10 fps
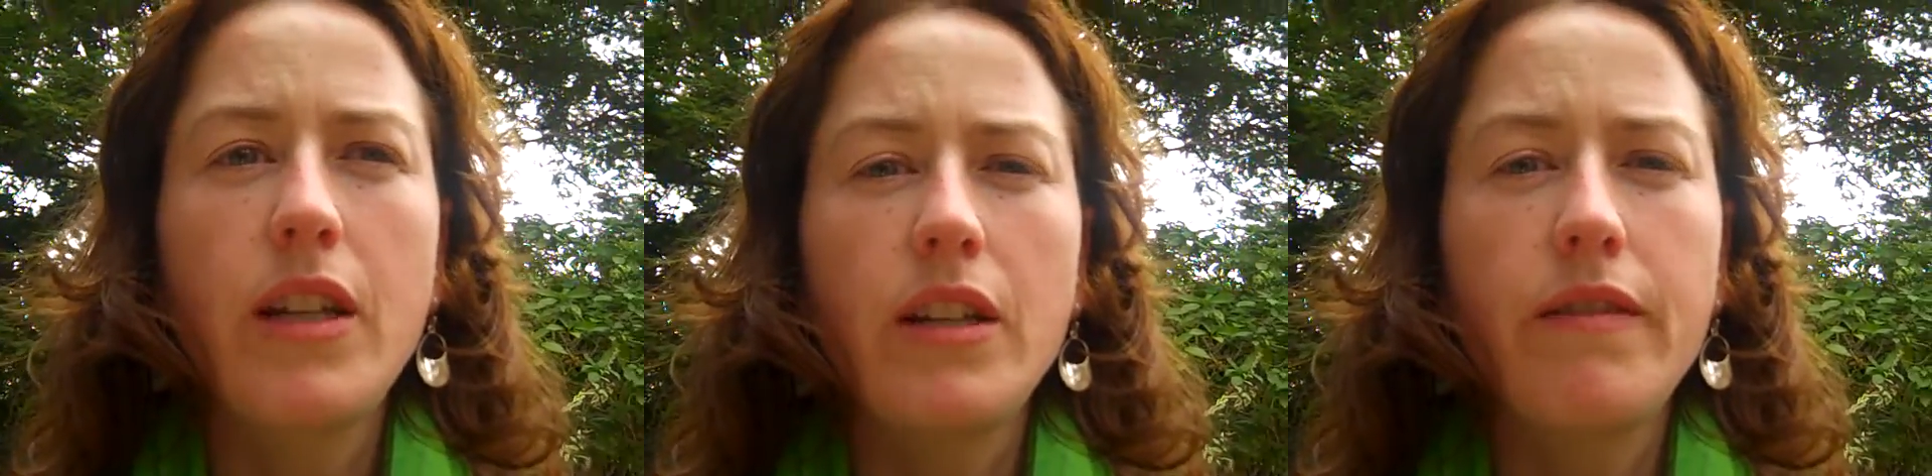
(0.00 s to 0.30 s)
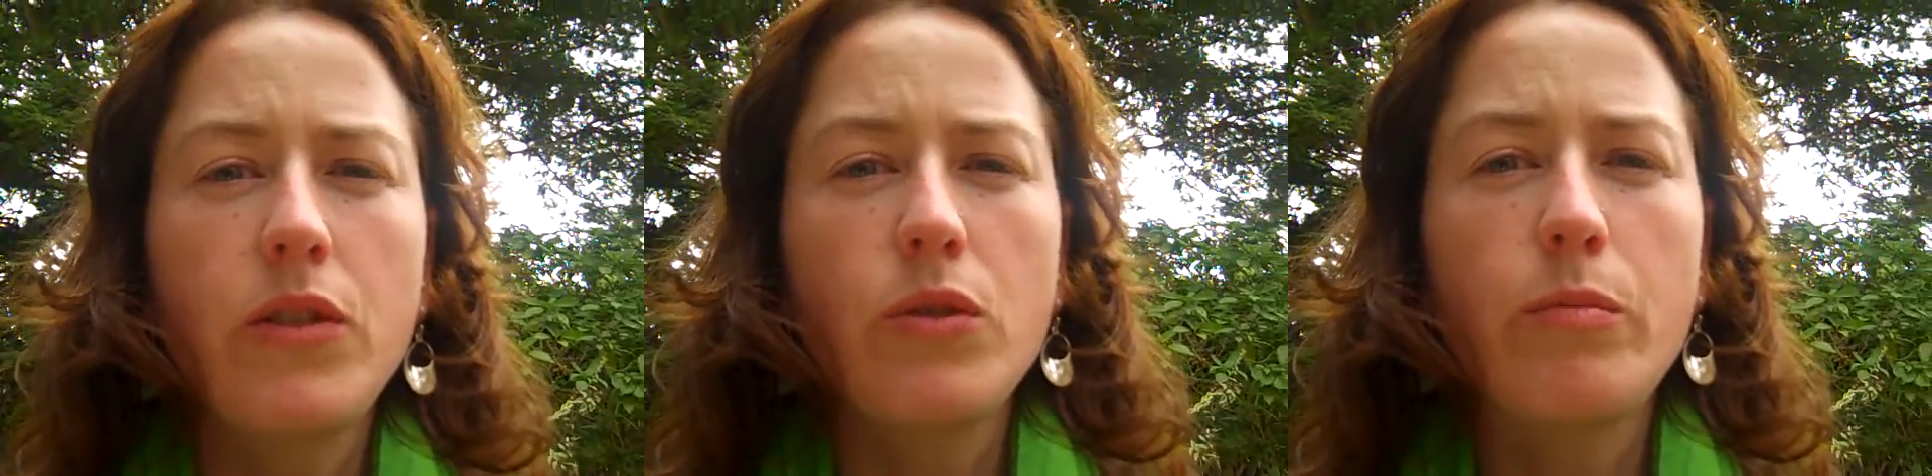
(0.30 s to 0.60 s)

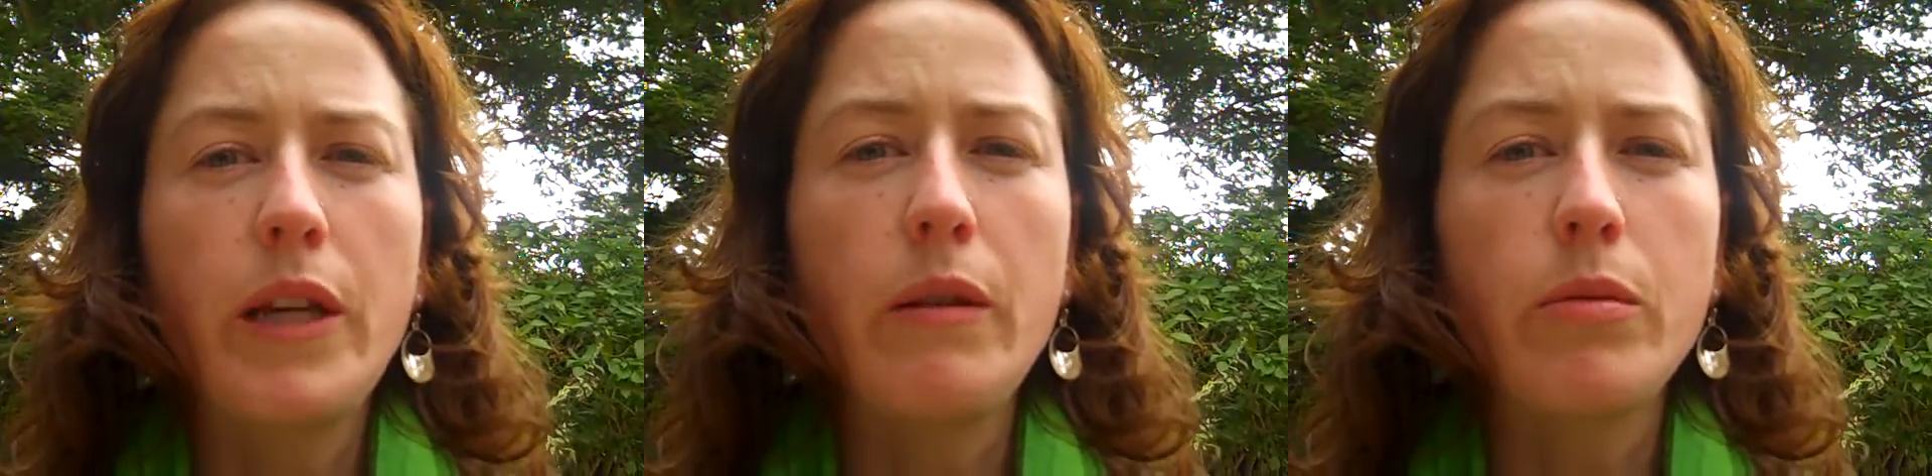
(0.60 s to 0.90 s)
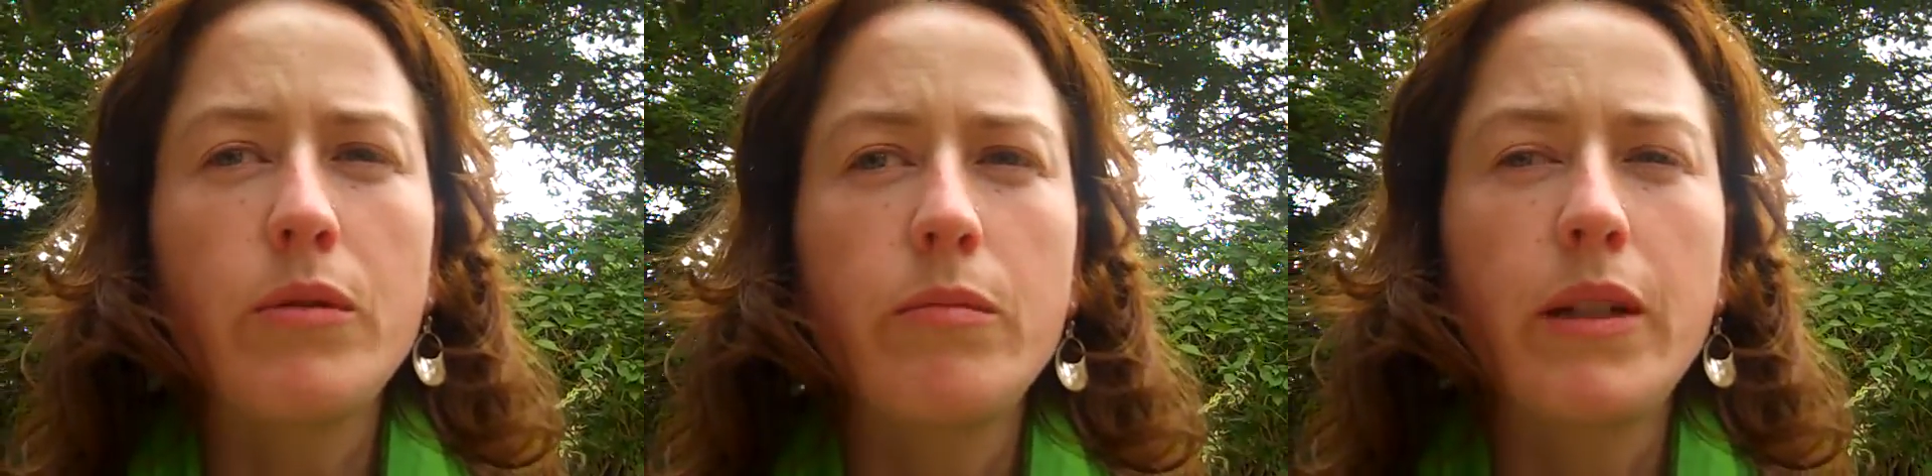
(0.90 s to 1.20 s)
individual
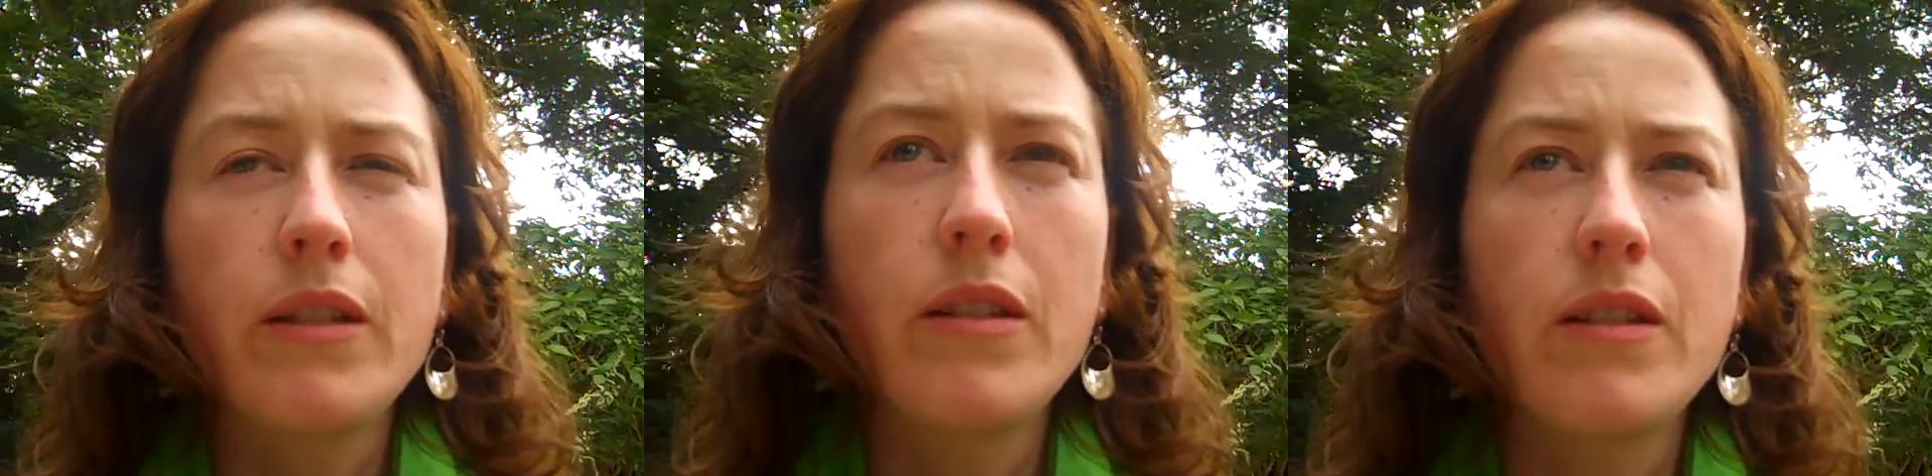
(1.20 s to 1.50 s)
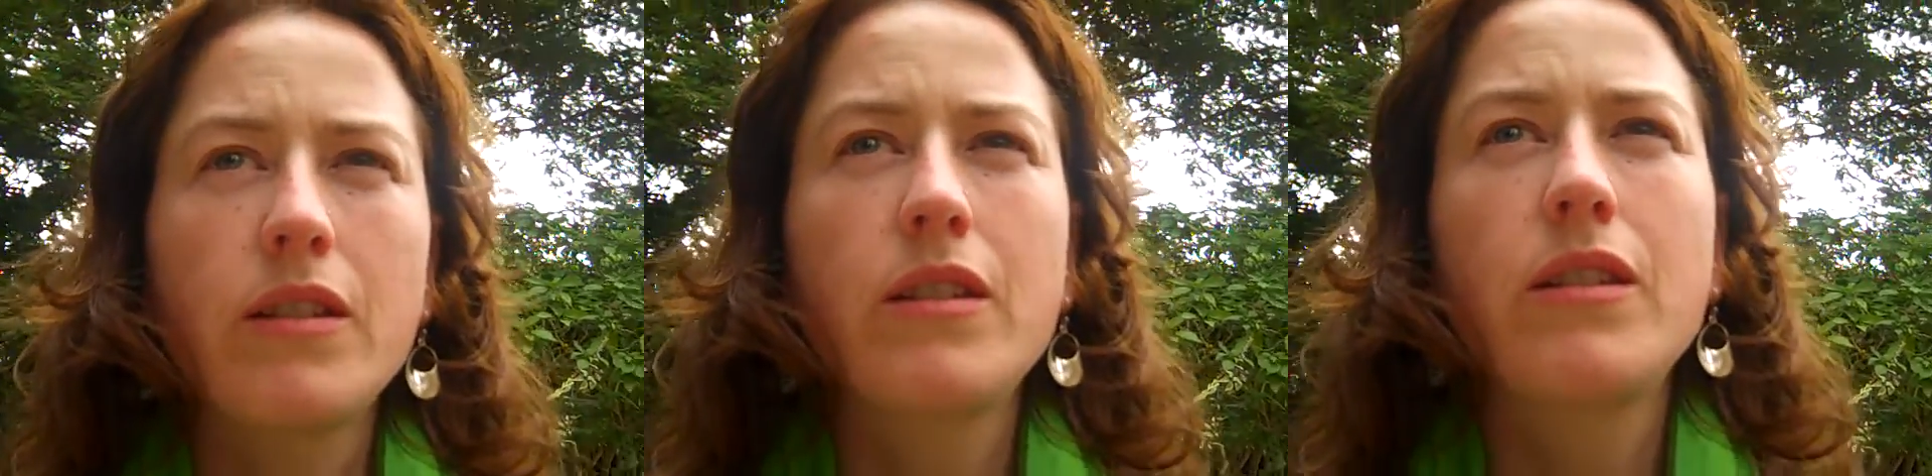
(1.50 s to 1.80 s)
people
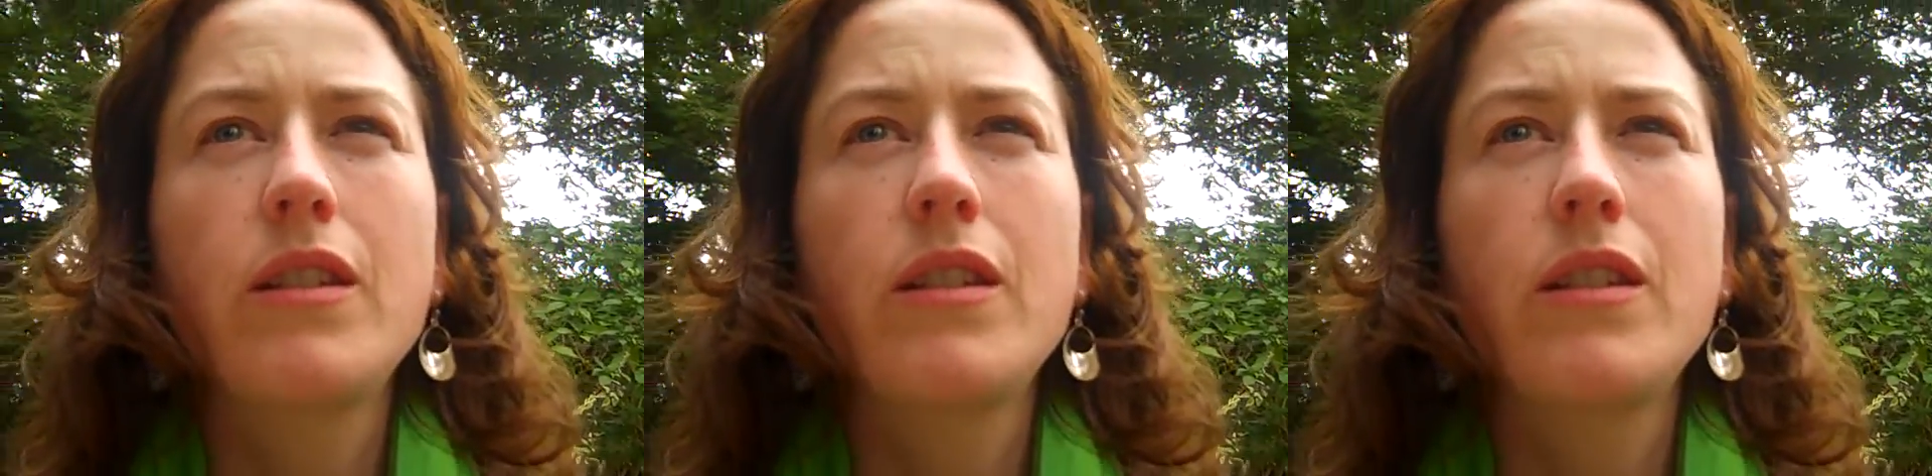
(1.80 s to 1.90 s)
because